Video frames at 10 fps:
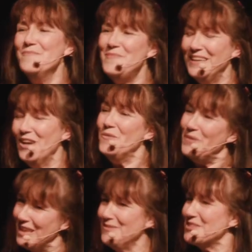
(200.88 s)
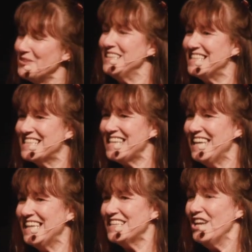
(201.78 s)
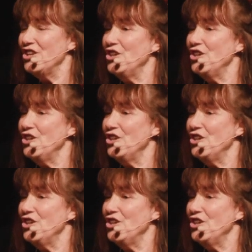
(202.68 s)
But what I was going to say is,